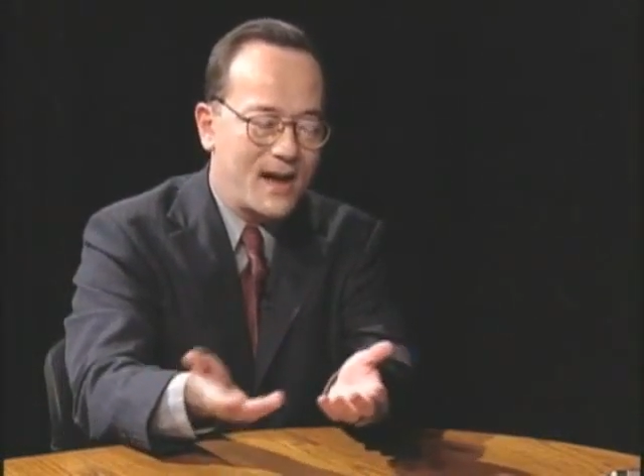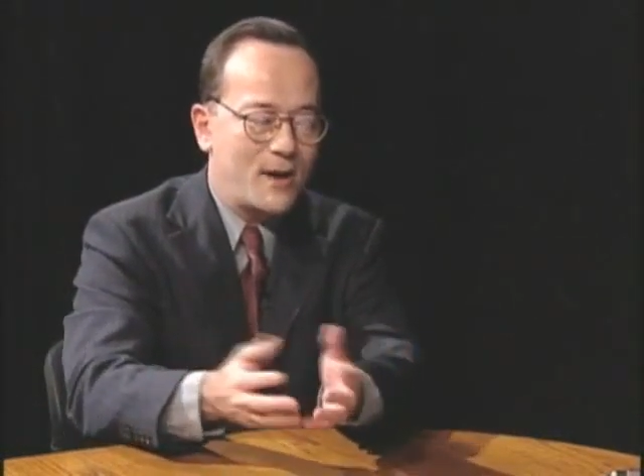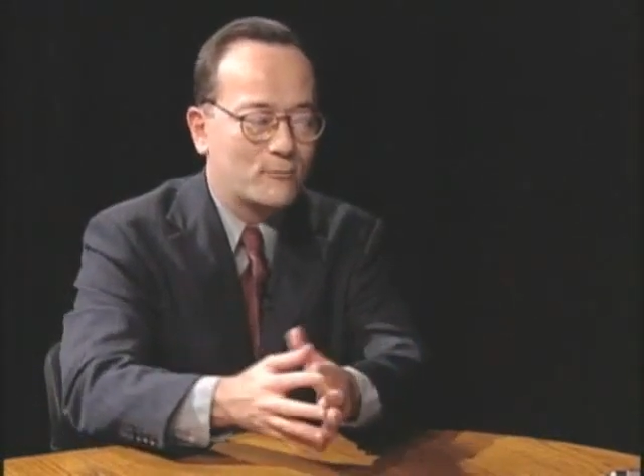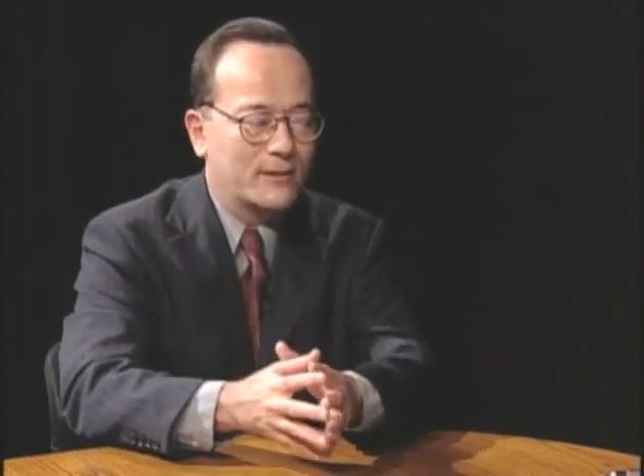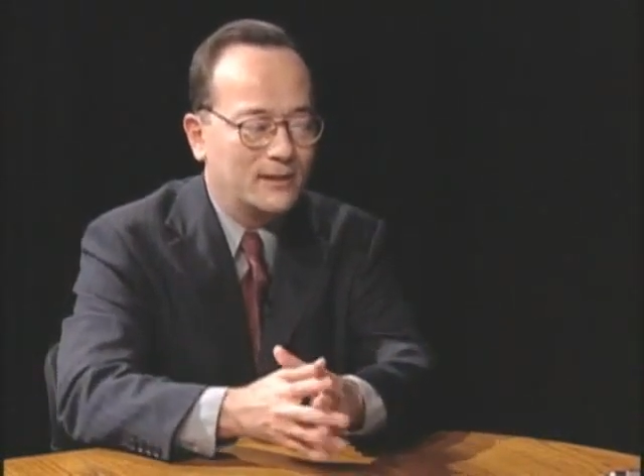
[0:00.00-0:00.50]

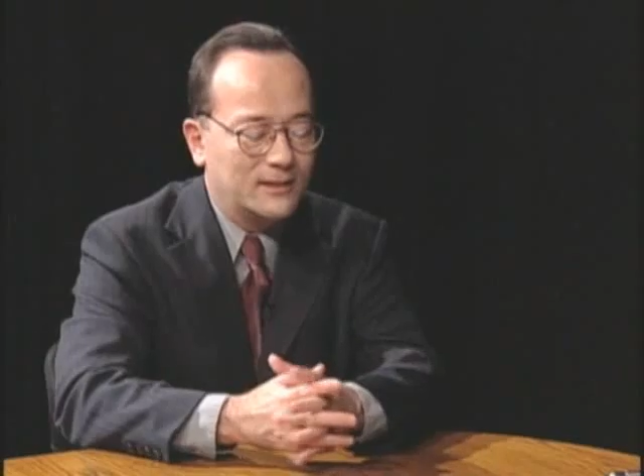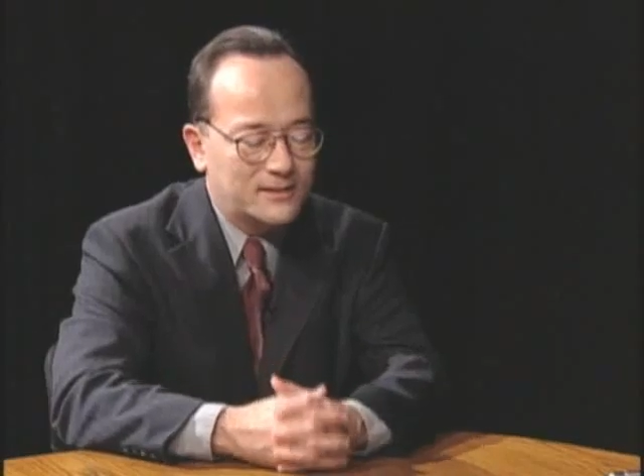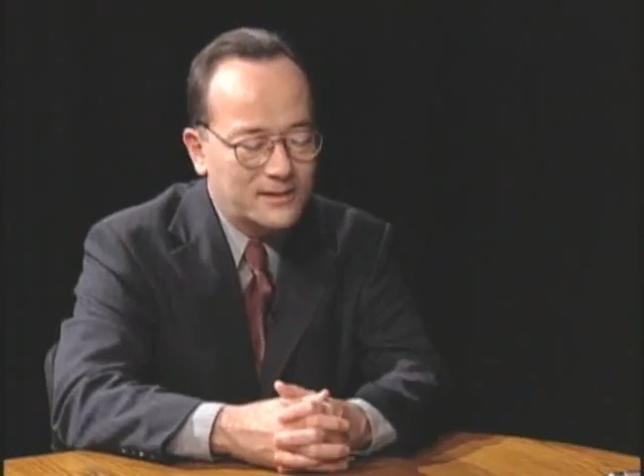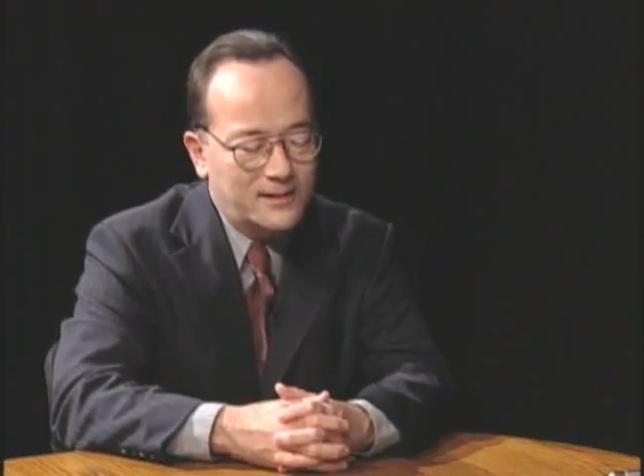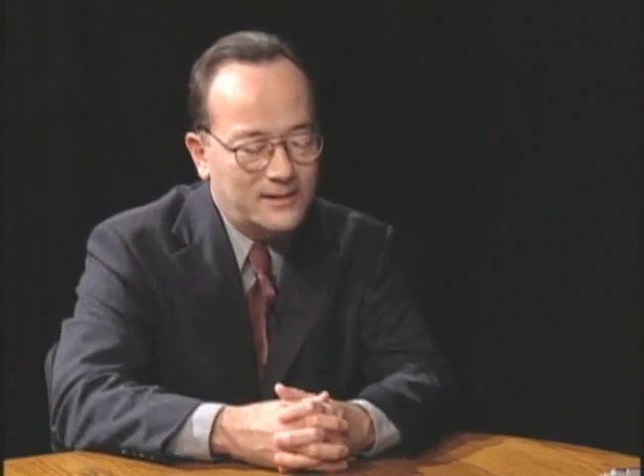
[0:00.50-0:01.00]
how
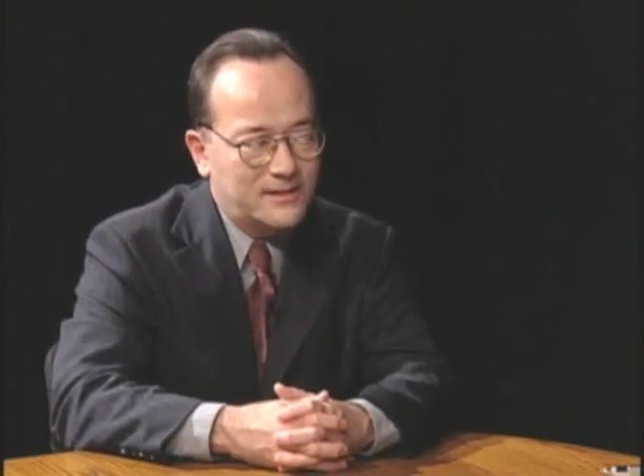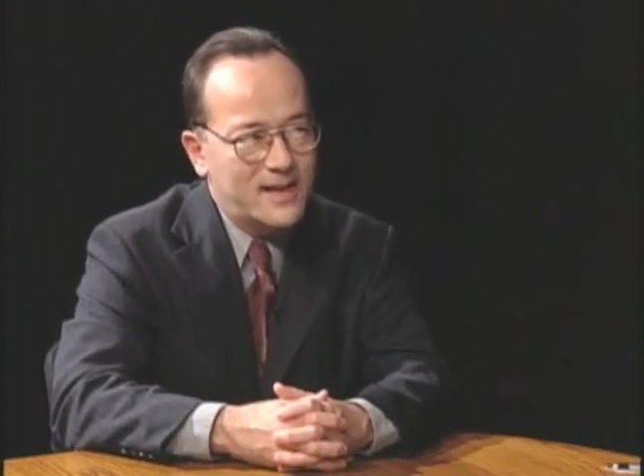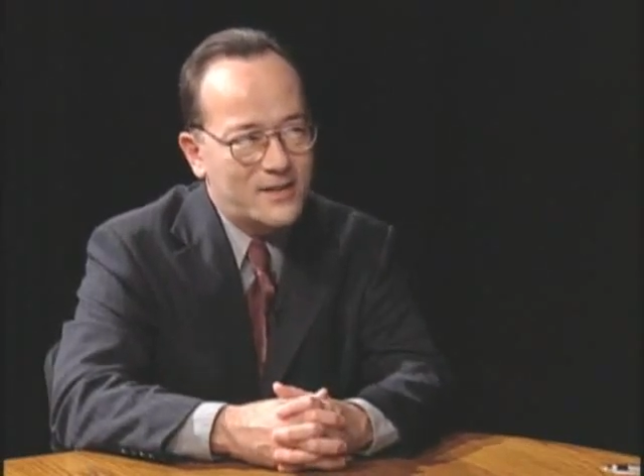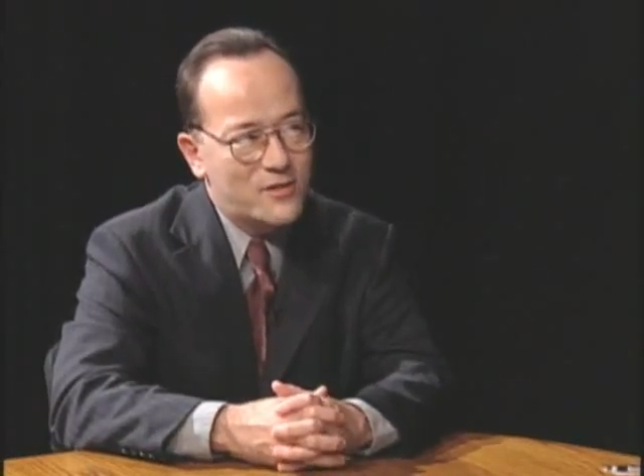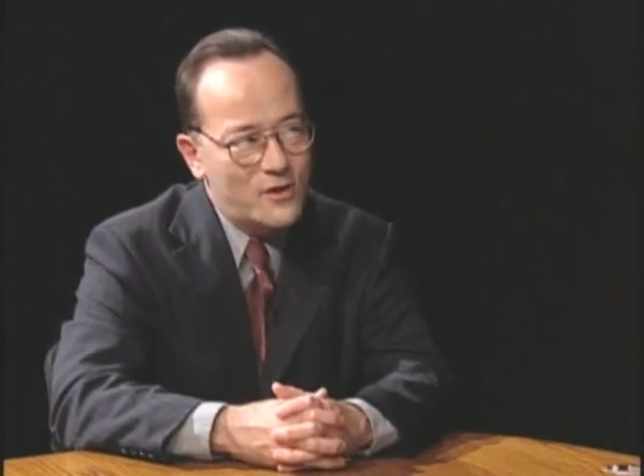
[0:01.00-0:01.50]
realistic
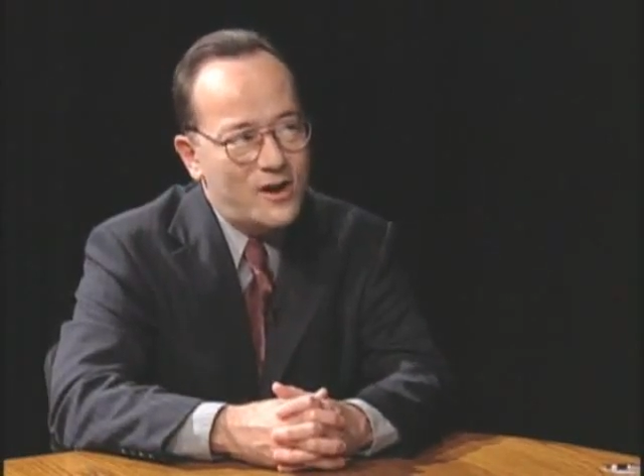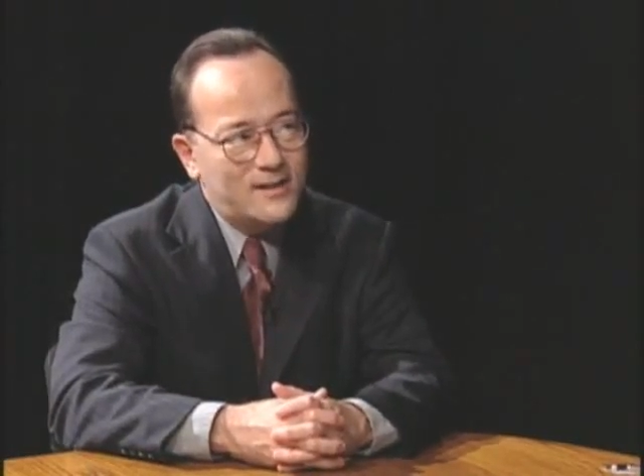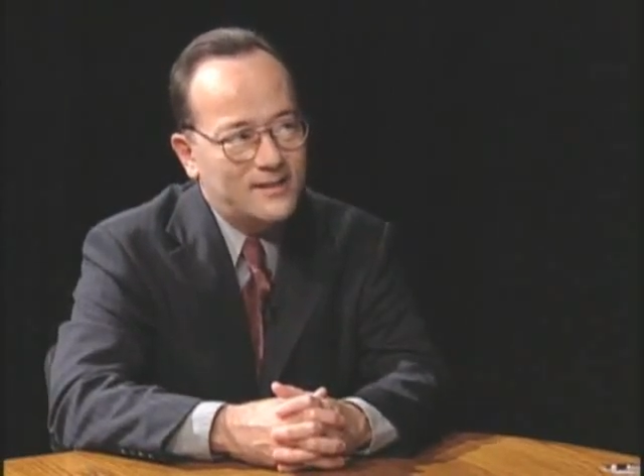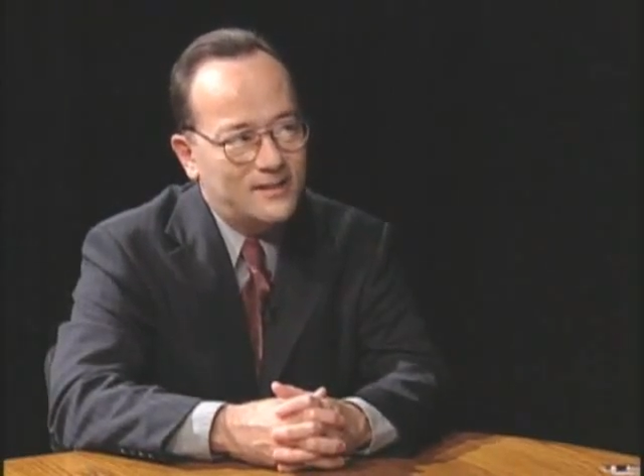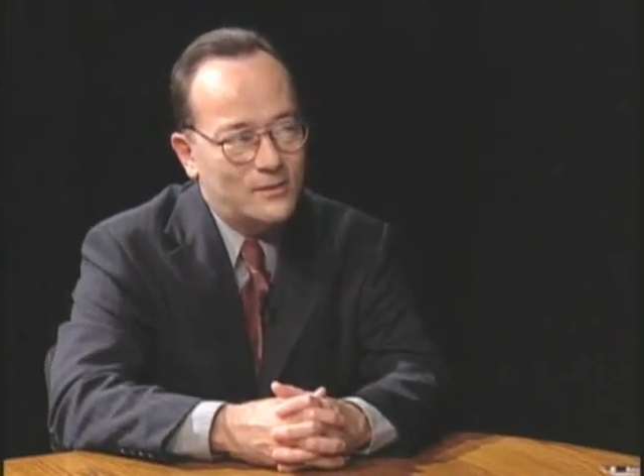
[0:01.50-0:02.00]
is that
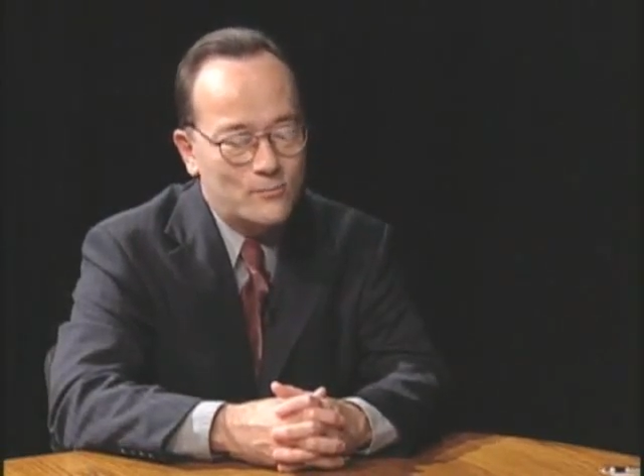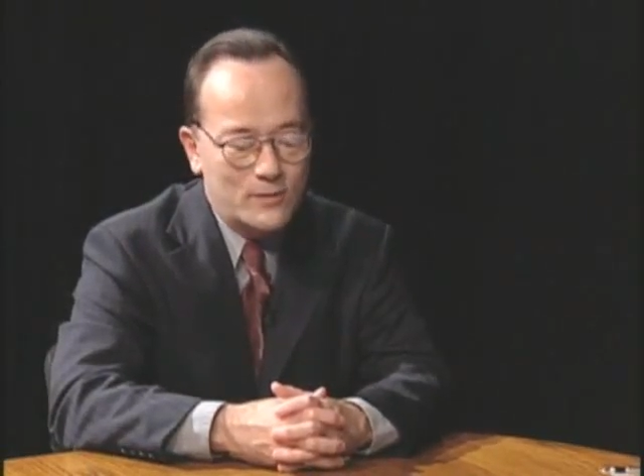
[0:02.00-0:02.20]
thought, you know,